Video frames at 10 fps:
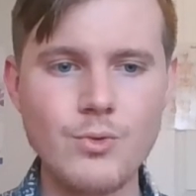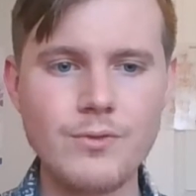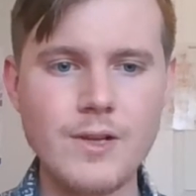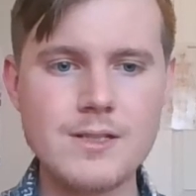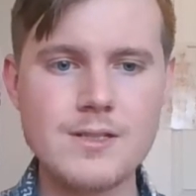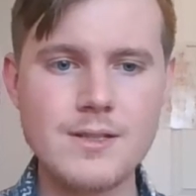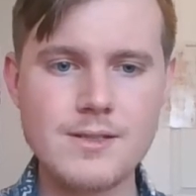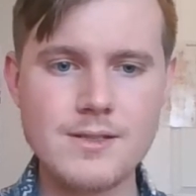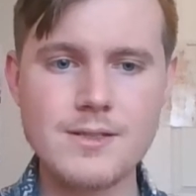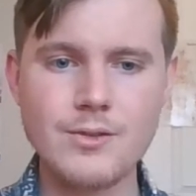reflects the
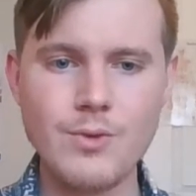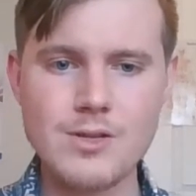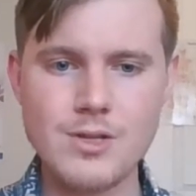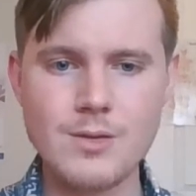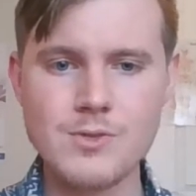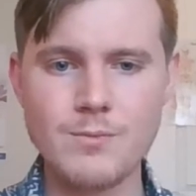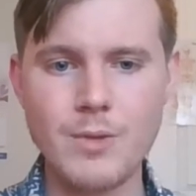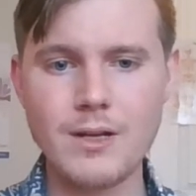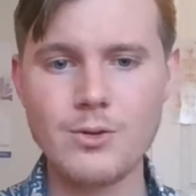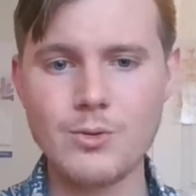existing regimes of
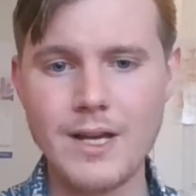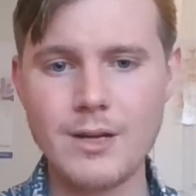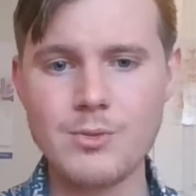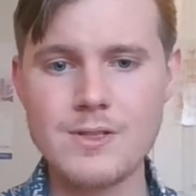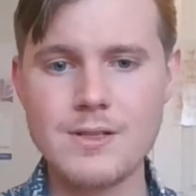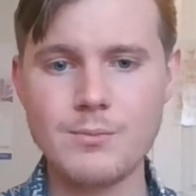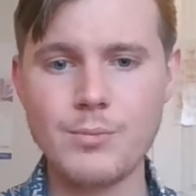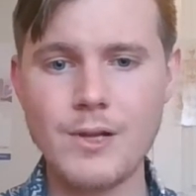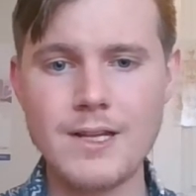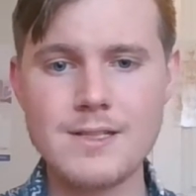medical cannabis in
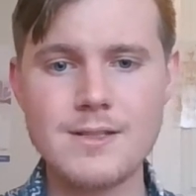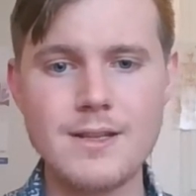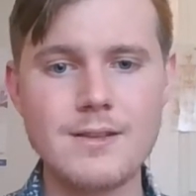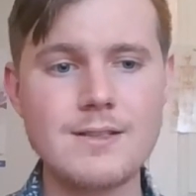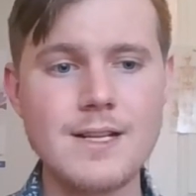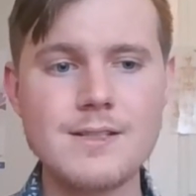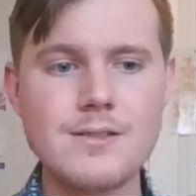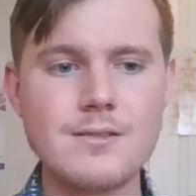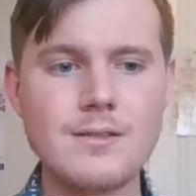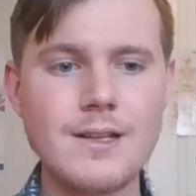place in the
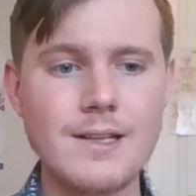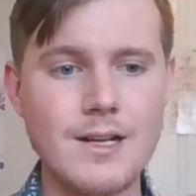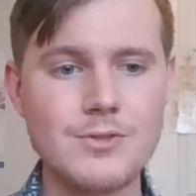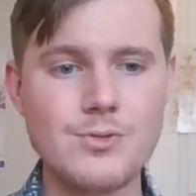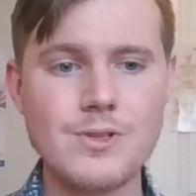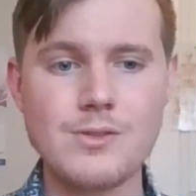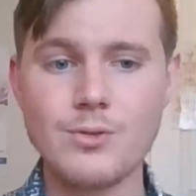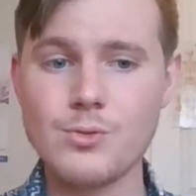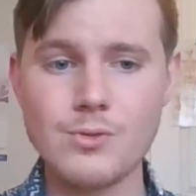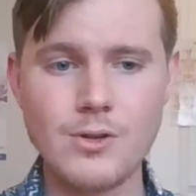dozen countries on
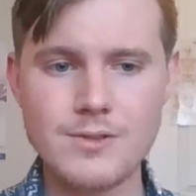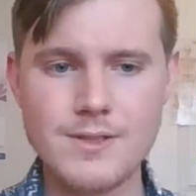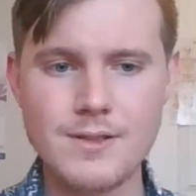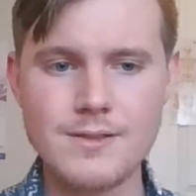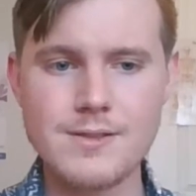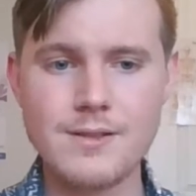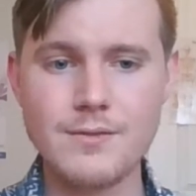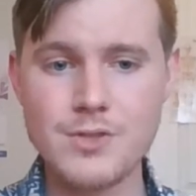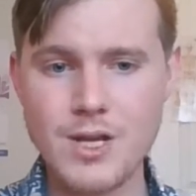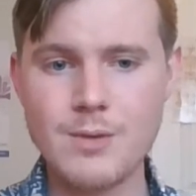all continents that have
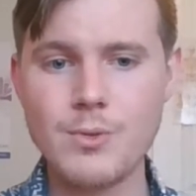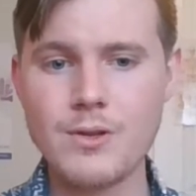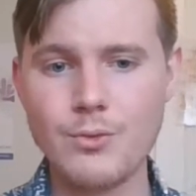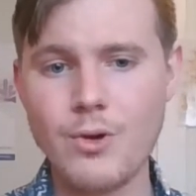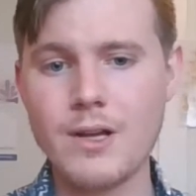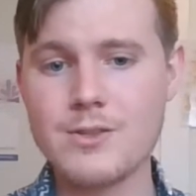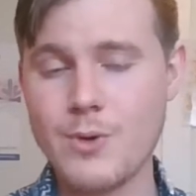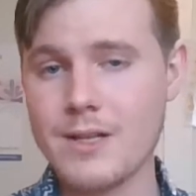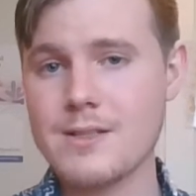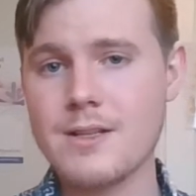championed the right to
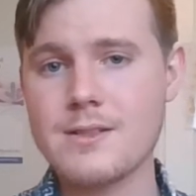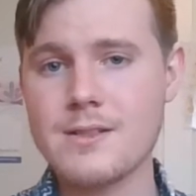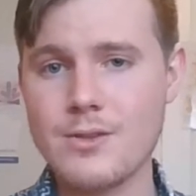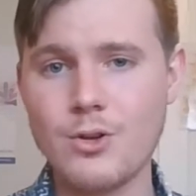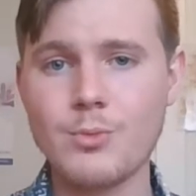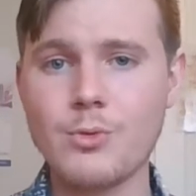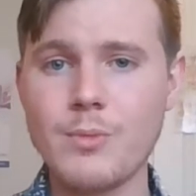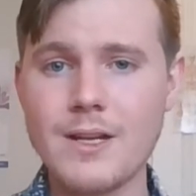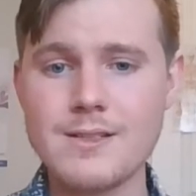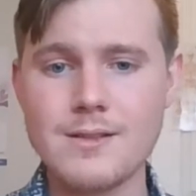access these herbal
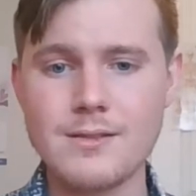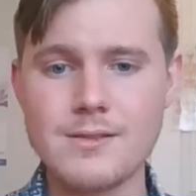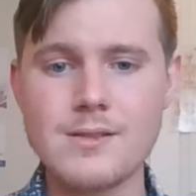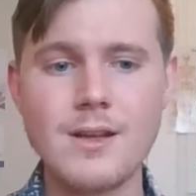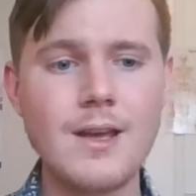medicines.